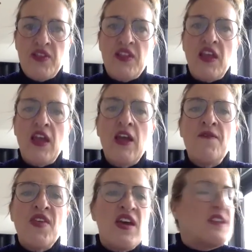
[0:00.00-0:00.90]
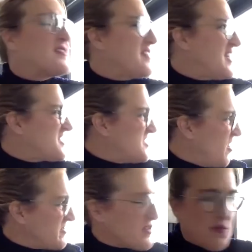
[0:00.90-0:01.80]
it's
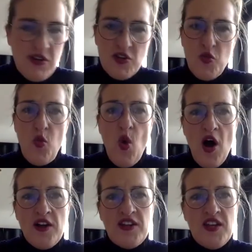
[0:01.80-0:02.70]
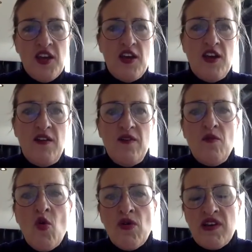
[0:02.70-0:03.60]
not so much what
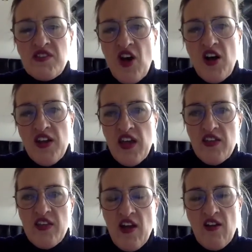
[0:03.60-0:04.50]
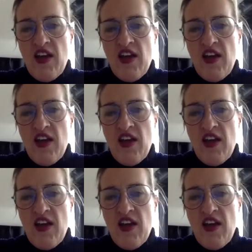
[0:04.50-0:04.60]
Maury's got there.